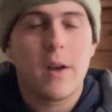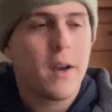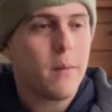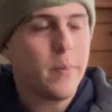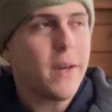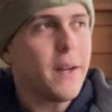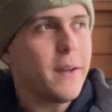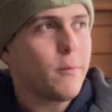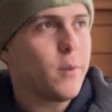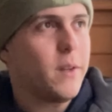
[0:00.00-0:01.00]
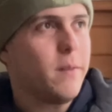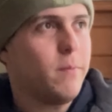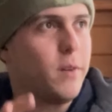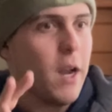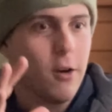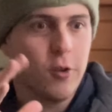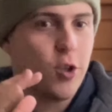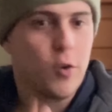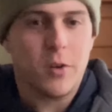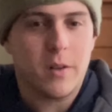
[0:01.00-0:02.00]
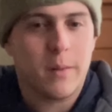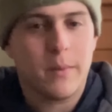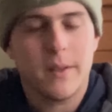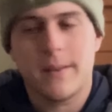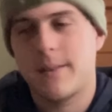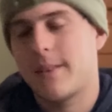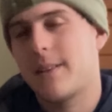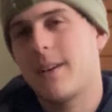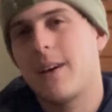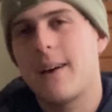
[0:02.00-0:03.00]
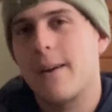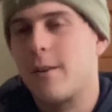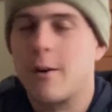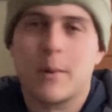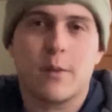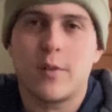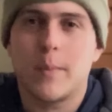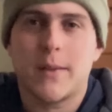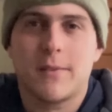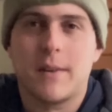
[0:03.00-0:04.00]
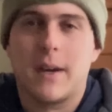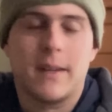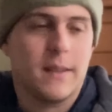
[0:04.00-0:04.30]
At the beginning, when the character showed up, I'm like, I don't know how I'm gonna feel about this guy.